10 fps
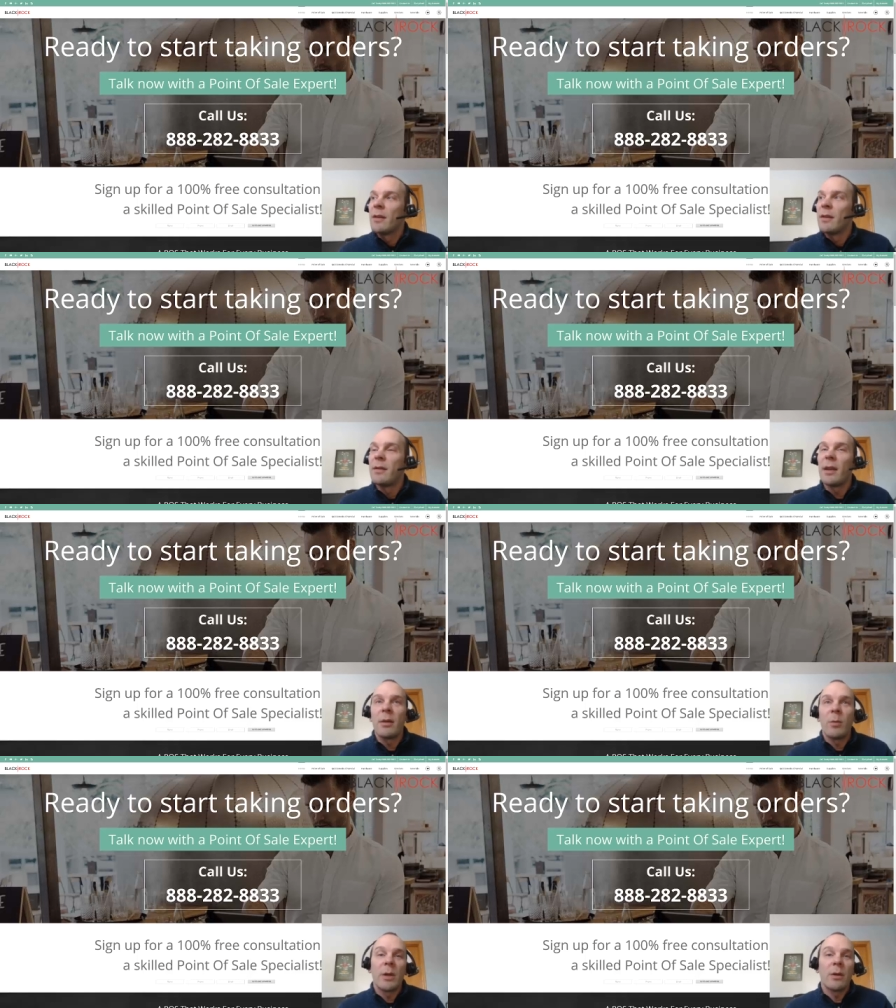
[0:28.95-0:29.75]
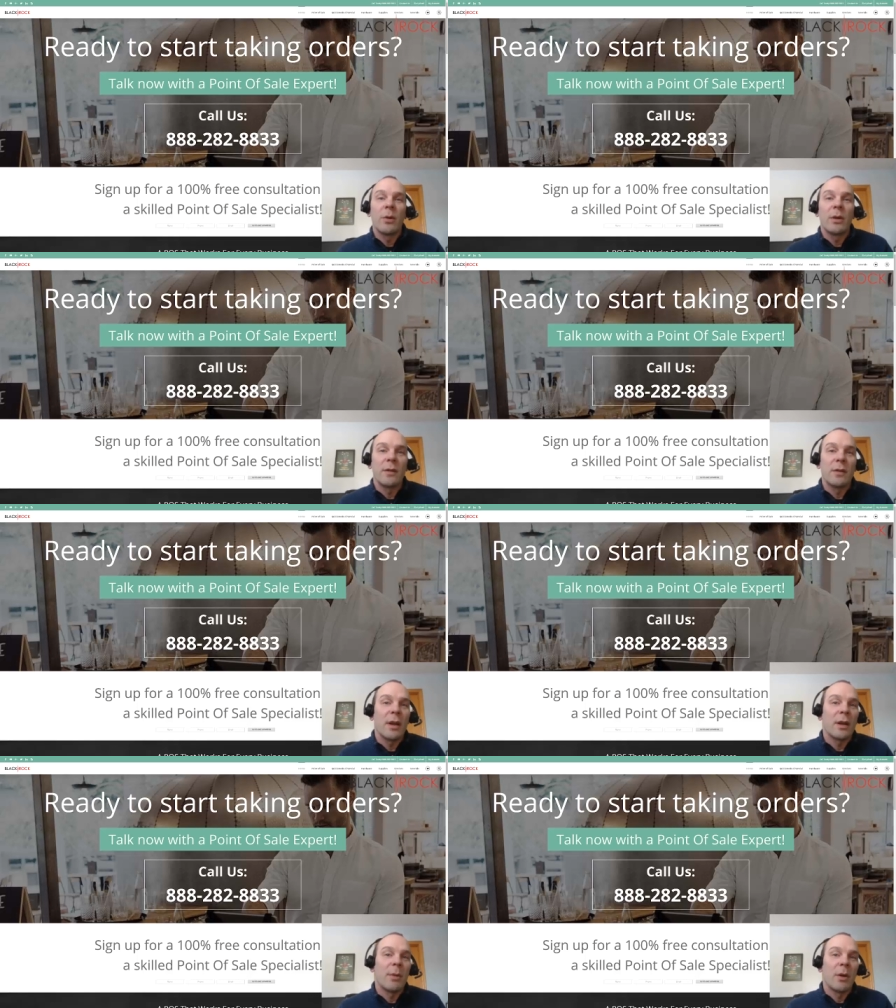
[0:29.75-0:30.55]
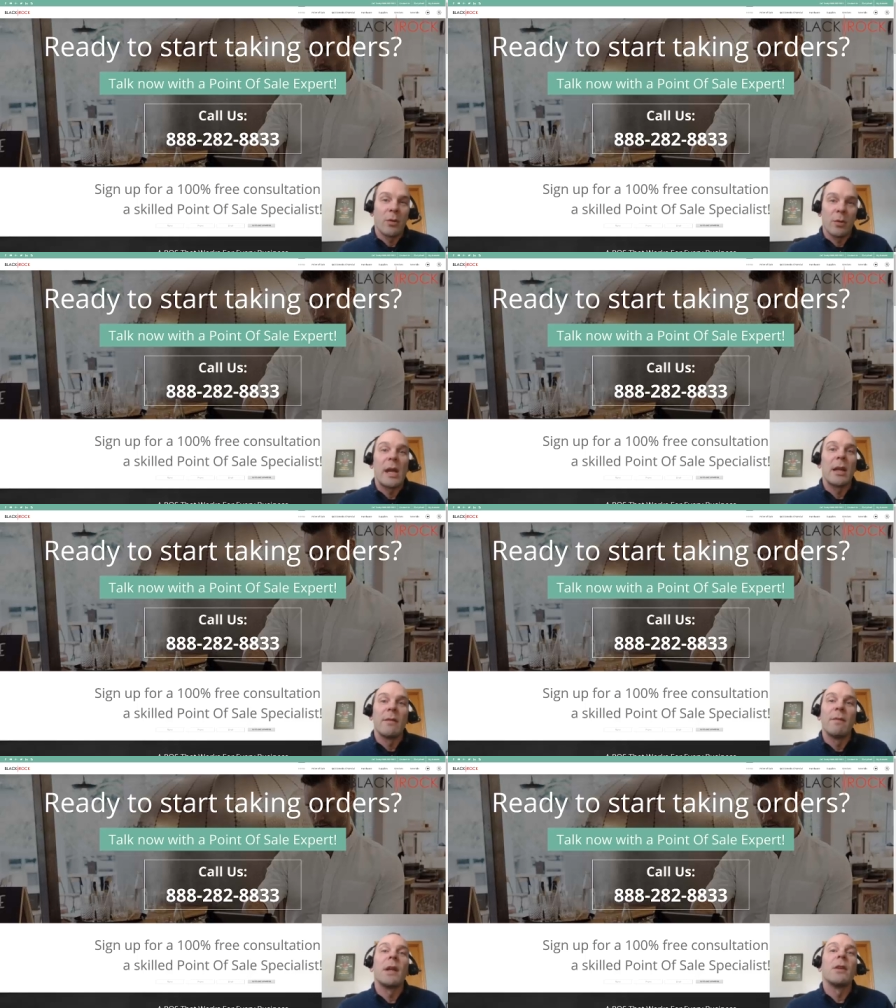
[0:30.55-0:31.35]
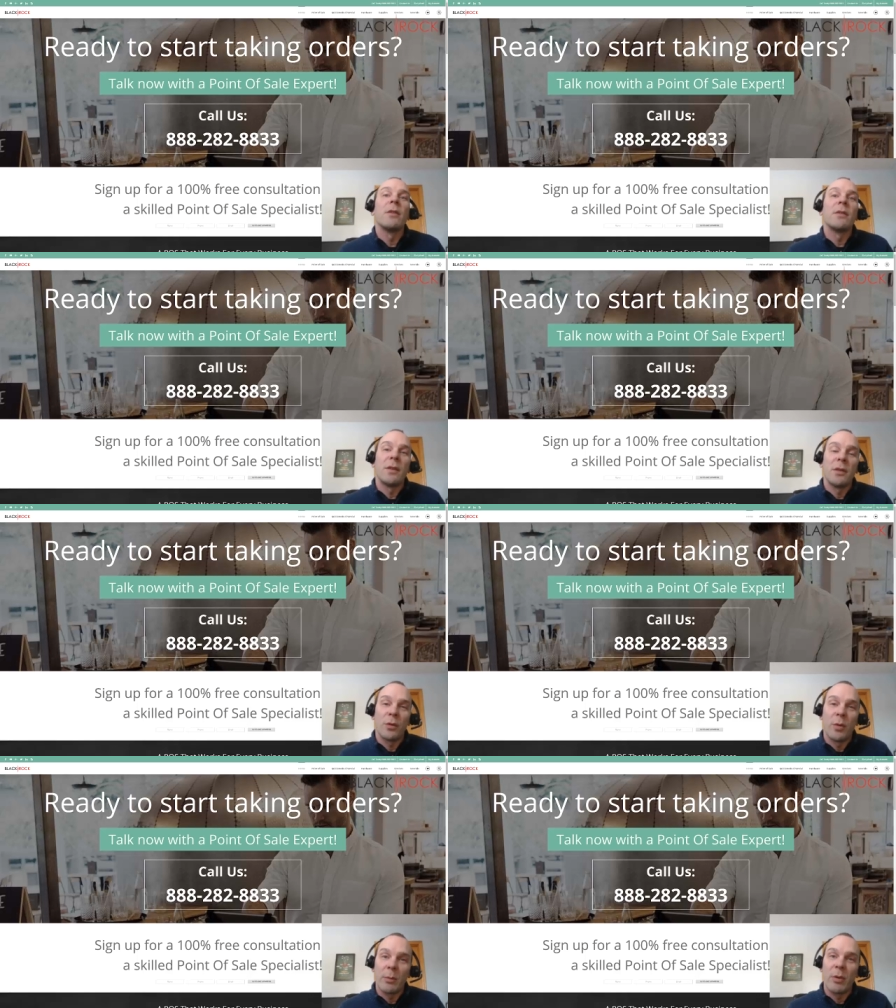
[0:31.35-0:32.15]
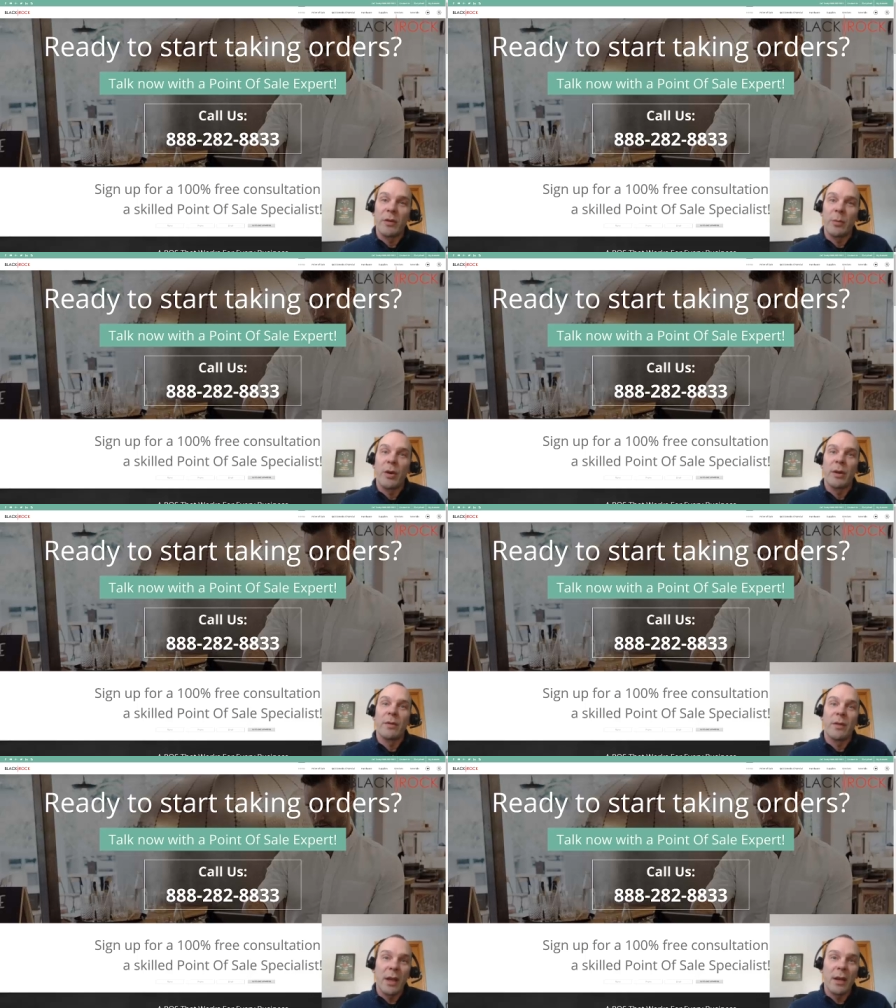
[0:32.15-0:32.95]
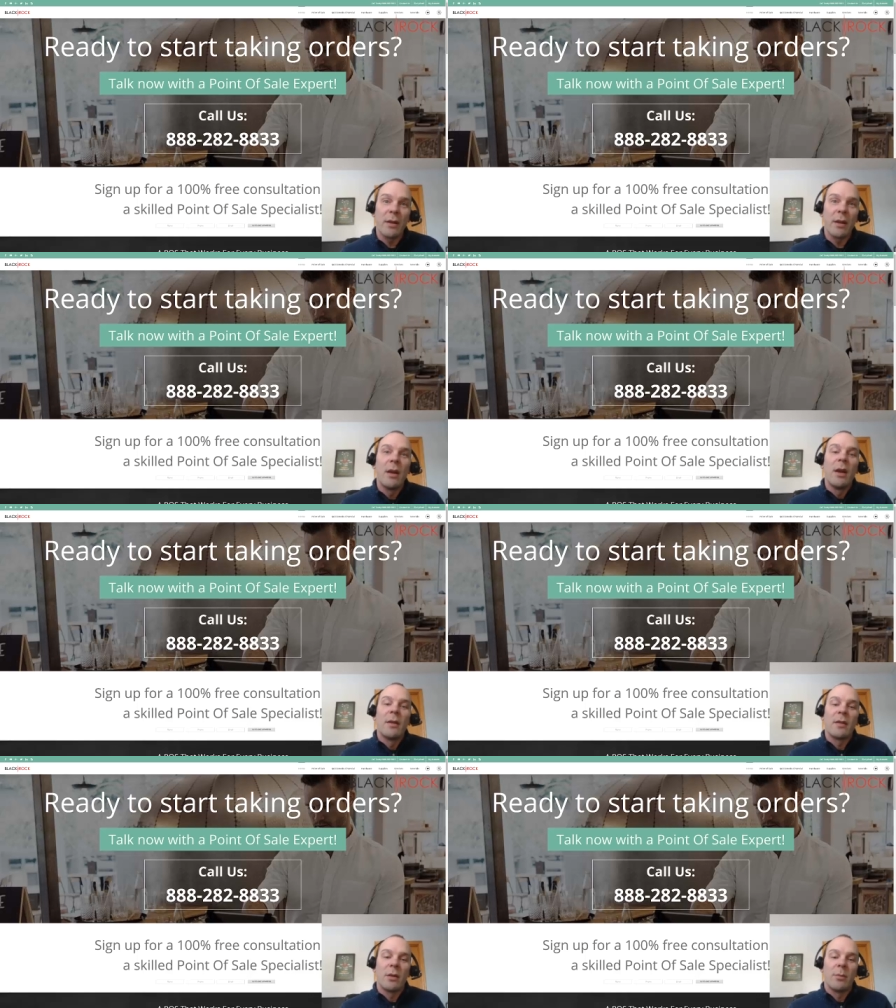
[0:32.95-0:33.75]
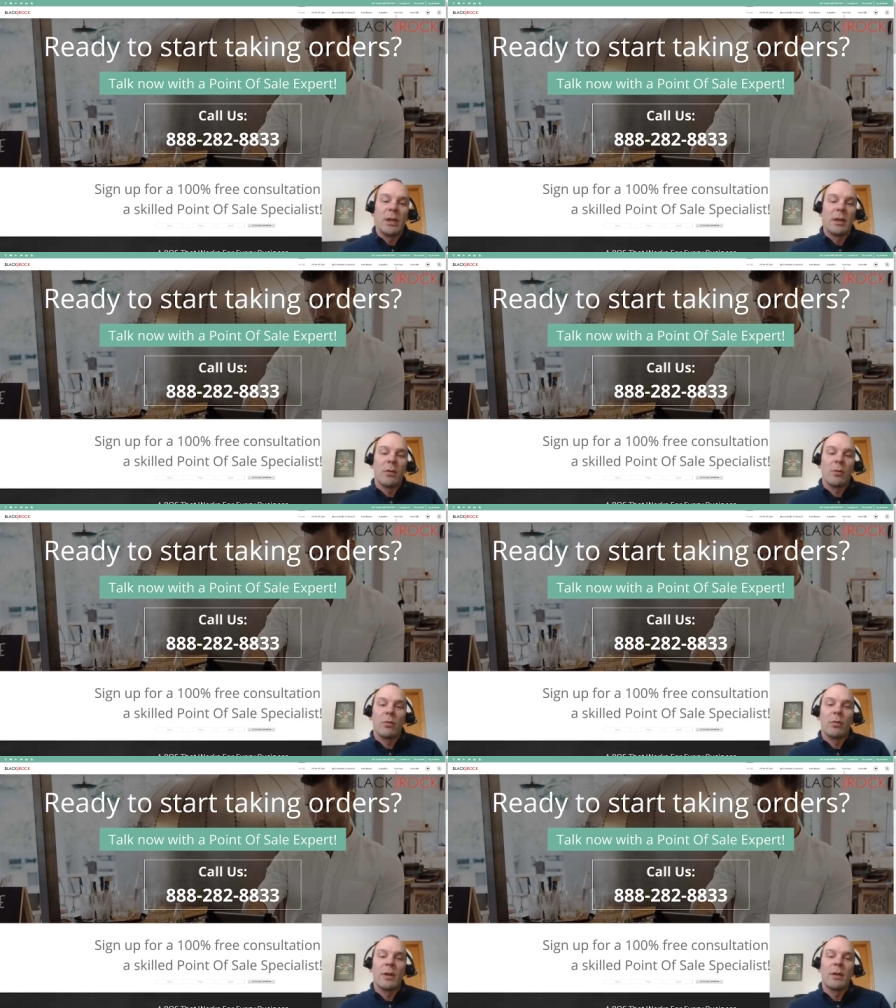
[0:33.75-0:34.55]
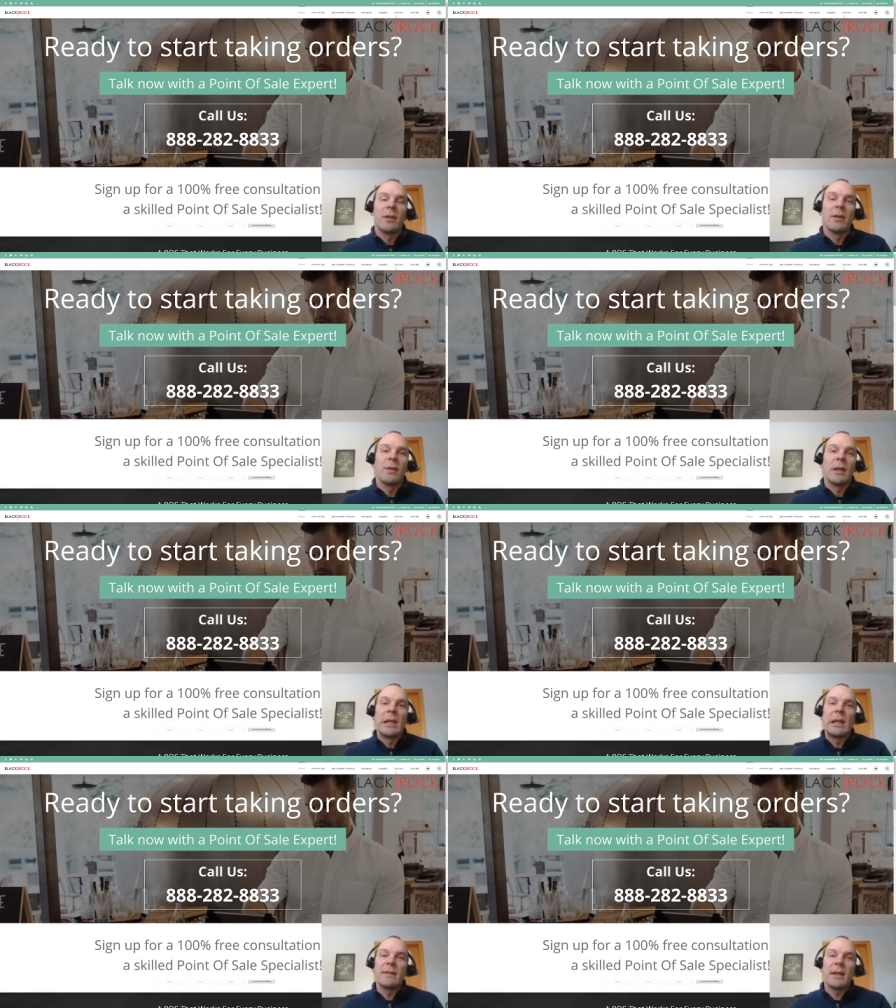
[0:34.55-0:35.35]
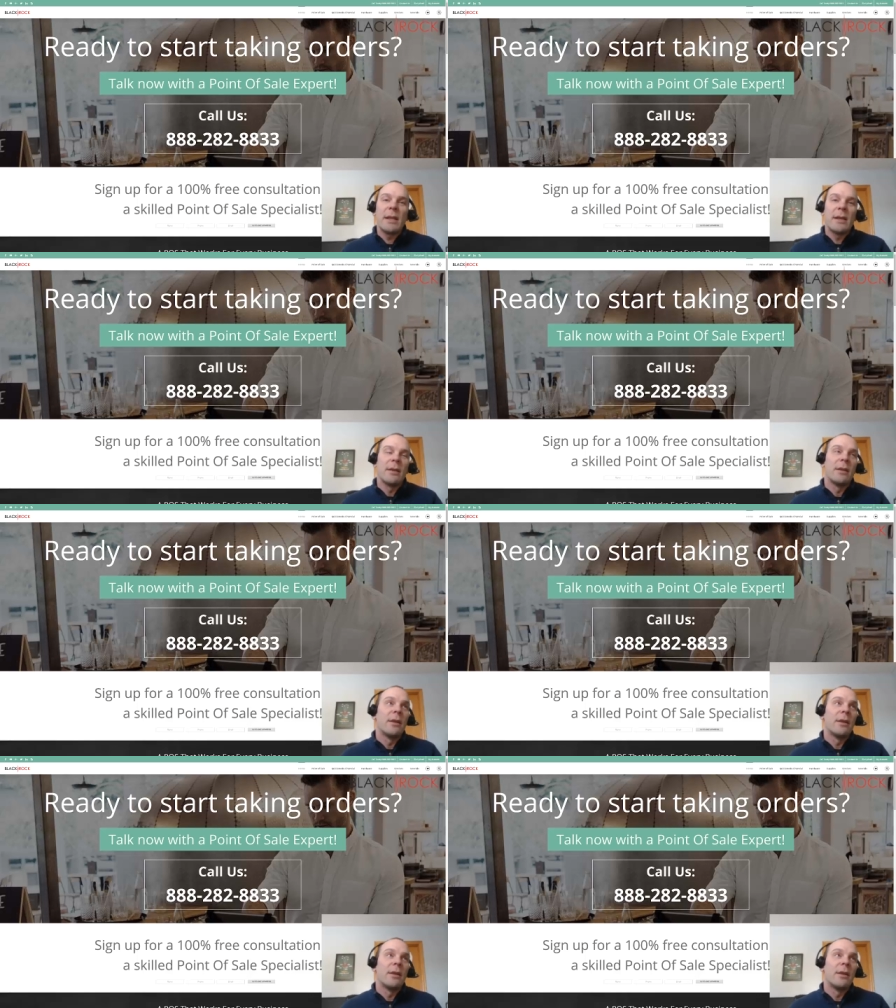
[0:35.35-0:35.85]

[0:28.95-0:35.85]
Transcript: Today, we are going to talk about creating vendors in your QuickBooks point of sale. It's going to be relatively easy.